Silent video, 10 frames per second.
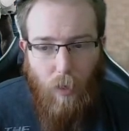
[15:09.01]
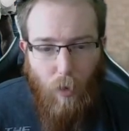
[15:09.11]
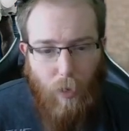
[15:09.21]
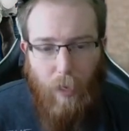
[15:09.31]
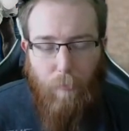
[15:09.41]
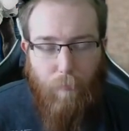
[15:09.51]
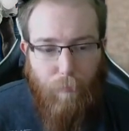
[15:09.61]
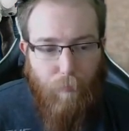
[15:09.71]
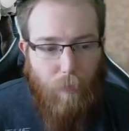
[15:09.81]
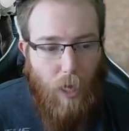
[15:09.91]
Okay.
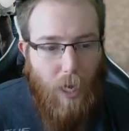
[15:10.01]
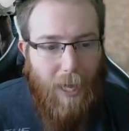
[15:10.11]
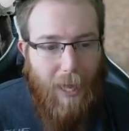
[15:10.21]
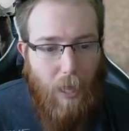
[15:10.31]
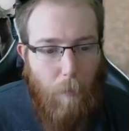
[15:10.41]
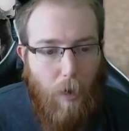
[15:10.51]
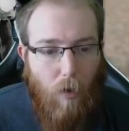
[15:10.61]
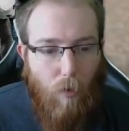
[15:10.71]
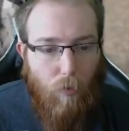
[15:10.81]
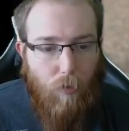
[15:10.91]
Come
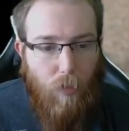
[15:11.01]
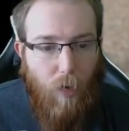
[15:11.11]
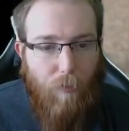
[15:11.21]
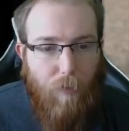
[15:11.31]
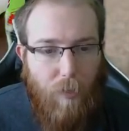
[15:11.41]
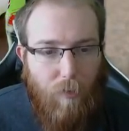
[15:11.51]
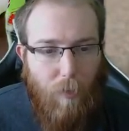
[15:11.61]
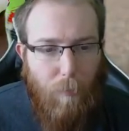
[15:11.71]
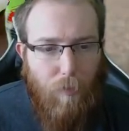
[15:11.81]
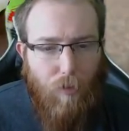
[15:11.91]
on.
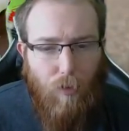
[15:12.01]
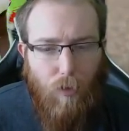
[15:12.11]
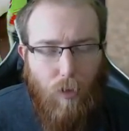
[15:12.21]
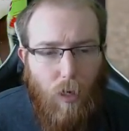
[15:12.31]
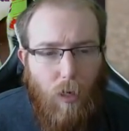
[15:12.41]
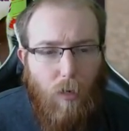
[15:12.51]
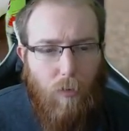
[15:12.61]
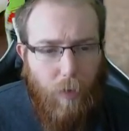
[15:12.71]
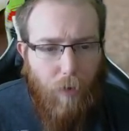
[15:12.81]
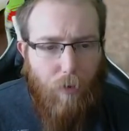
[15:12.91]
Toughness, Mr.
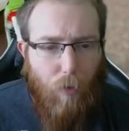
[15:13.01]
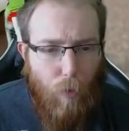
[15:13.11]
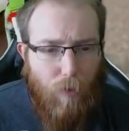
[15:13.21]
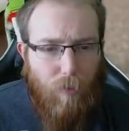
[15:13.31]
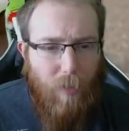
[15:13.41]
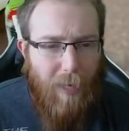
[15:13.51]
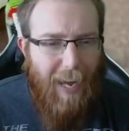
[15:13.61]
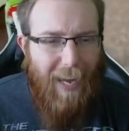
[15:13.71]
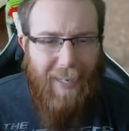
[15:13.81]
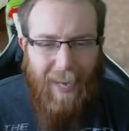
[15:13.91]
Larry Wilson.
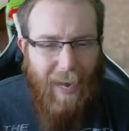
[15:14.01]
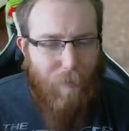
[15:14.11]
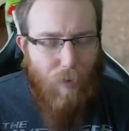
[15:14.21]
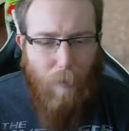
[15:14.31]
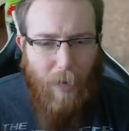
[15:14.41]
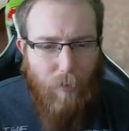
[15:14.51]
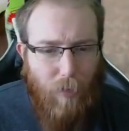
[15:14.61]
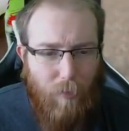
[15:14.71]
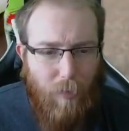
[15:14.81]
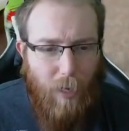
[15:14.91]
I have to
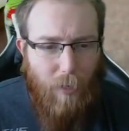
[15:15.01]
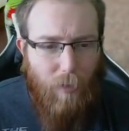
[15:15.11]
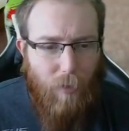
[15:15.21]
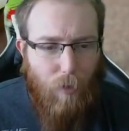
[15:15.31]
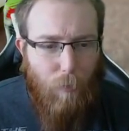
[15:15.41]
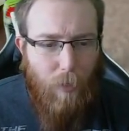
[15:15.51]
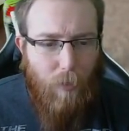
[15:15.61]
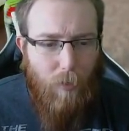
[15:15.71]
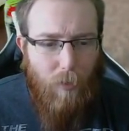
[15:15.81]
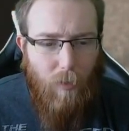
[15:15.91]
imagine that's not a good deal, but
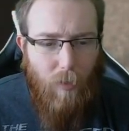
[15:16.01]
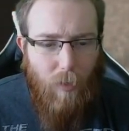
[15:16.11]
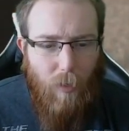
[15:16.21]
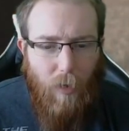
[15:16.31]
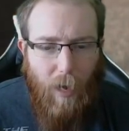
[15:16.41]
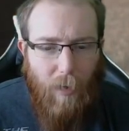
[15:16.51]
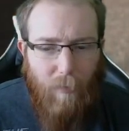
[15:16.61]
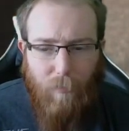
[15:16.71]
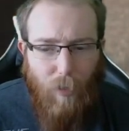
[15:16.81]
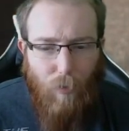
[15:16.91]

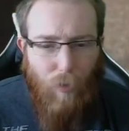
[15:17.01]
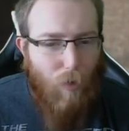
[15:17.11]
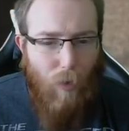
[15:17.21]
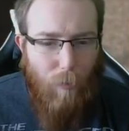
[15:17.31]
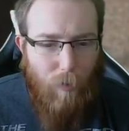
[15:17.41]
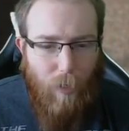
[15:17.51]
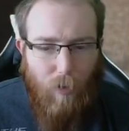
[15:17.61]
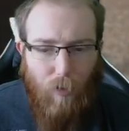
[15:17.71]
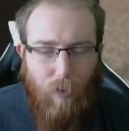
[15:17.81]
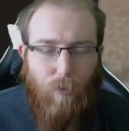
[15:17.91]
I don't know how much that
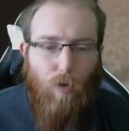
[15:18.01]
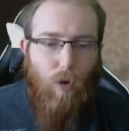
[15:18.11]
card